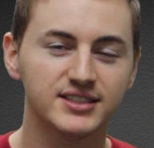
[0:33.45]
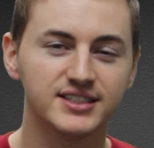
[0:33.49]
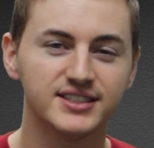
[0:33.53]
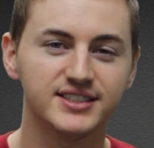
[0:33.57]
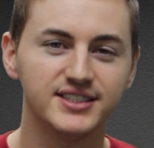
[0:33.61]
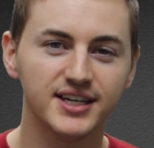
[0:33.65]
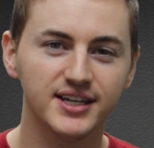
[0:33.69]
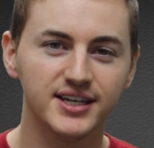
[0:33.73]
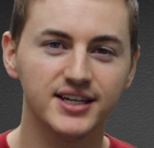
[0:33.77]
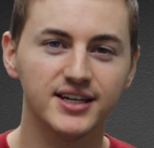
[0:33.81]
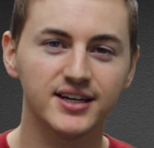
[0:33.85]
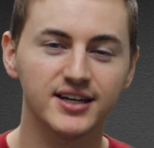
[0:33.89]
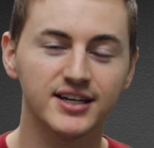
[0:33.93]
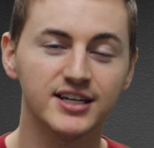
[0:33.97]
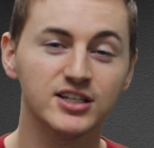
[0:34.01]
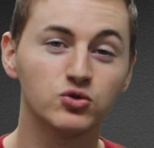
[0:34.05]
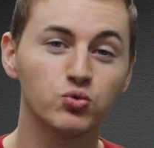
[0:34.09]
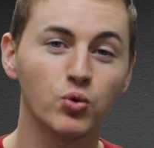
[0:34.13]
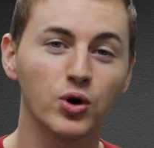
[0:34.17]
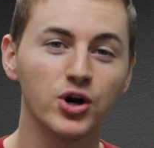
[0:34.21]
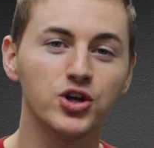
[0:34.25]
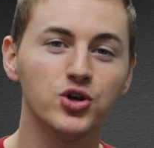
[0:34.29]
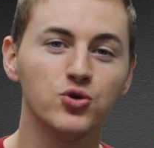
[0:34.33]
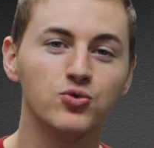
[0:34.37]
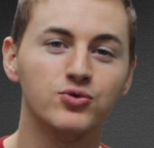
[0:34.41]
Cydia is
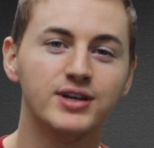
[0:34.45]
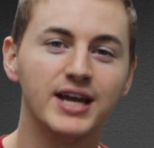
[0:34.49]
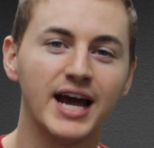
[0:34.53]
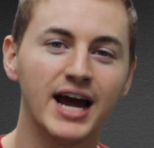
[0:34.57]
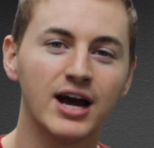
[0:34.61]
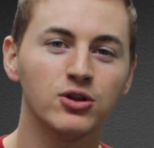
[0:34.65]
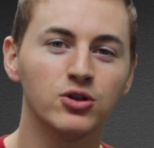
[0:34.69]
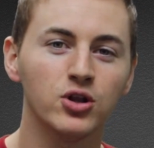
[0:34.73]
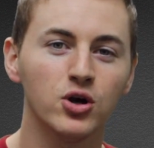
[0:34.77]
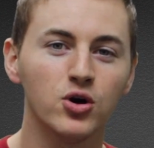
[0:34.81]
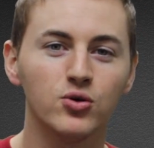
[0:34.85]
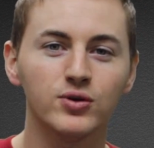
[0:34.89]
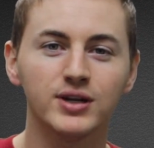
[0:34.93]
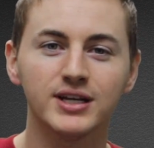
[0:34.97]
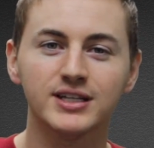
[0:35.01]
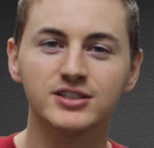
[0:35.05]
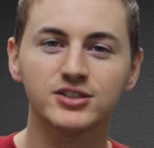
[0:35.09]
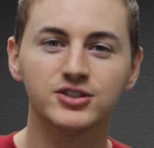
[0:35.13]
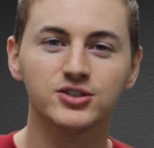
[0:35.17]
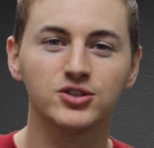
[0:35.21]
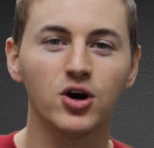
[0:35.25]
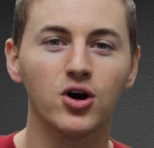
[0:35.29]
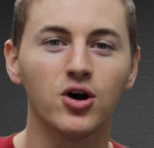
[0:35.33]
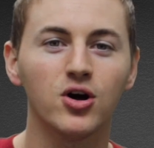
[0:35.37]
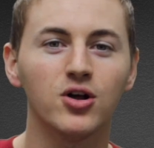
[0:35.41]
where you download,
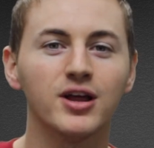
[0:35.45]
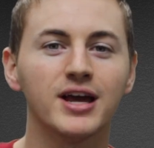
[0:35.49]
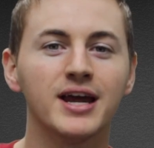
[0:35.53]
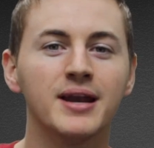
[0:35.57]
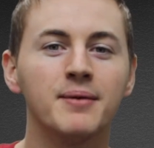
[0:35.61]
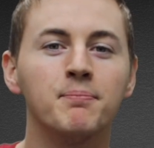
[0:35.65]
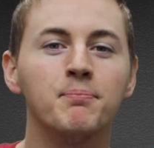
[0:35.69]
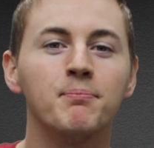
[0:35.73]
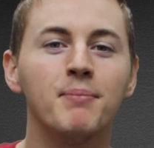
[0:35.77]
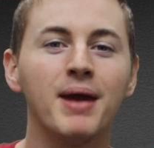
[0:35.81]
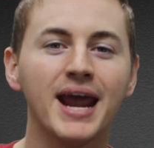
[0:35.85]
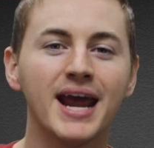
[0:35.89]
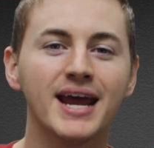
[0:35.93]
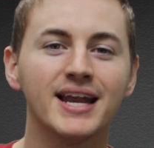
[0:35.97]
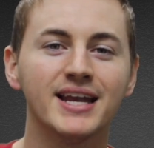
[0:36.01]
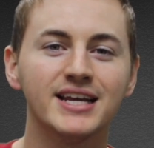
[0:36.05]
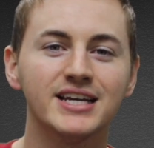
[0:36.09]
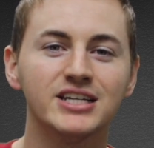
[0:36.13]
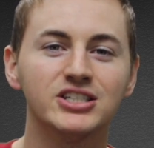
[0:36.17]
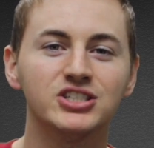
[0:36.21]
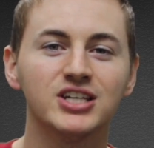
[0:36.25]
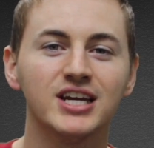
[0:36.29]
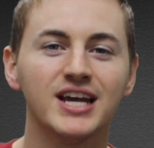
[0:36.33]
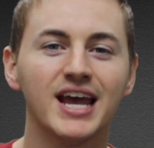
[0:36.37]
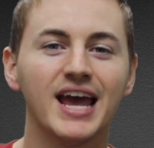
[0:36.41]
install, and
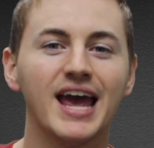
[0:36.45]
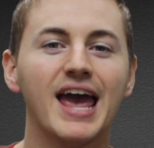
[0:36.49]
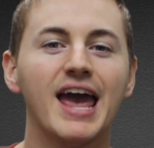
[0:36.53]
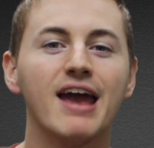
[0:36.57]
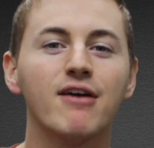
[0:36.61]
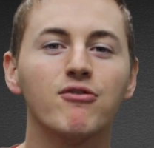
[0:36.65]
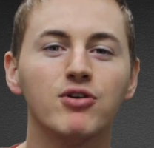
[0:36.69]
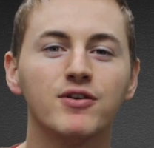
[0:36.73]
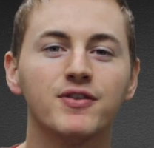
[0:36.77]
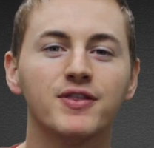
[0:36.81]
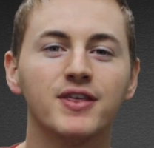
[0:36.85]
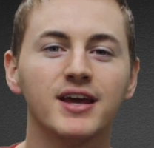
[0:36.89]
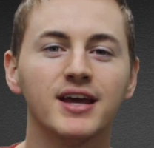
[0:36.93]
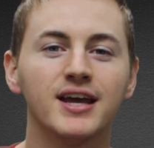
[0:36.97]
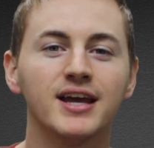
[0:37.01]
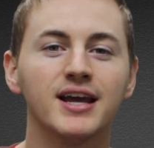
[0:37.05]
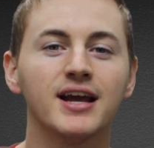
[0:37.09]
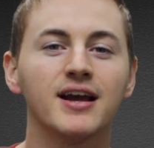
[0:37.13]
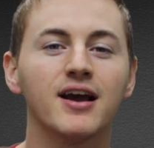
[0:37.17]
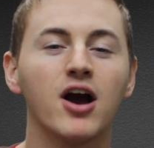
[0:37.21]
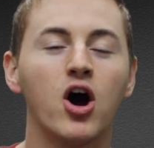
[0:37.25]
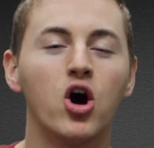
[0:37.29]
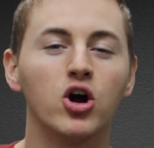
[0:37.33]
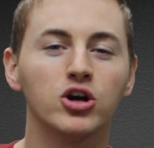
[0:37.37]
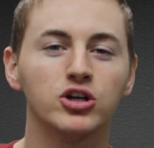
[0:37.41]
manage
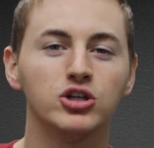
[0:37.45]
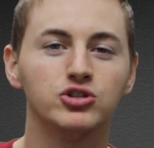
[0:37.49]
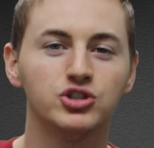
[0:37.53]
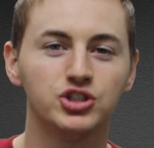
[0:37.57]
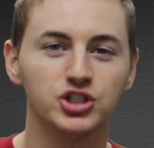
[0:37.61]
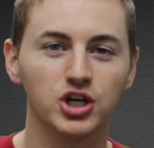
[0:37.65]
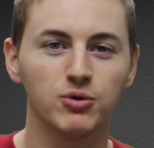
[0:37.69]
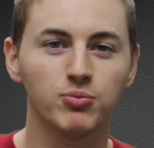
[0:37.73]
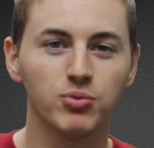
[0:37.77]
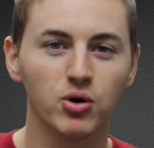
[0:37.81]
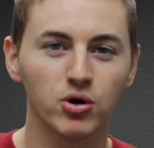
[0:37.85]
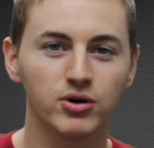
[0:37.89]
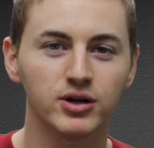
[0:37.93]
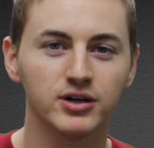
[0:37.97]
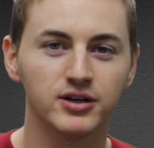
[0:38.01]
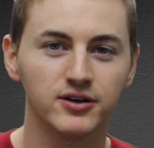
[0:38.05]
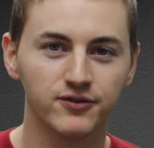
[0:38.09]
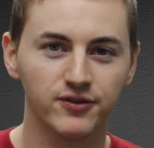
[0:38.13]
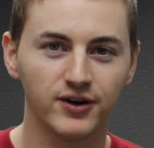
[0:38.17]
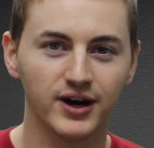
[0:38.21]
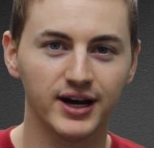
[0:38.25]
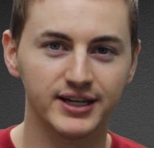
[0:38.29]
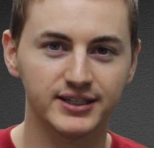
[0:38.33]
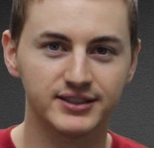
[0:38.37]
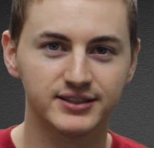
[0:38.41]
everything on your jailbroken
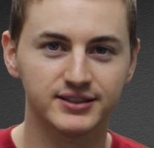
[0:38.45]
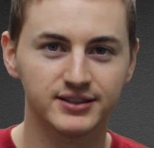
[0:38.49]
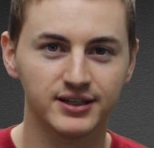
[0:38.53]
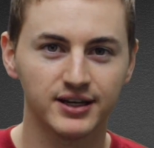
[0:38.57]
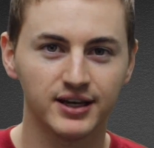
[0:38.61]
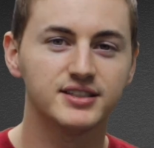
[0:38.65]
device.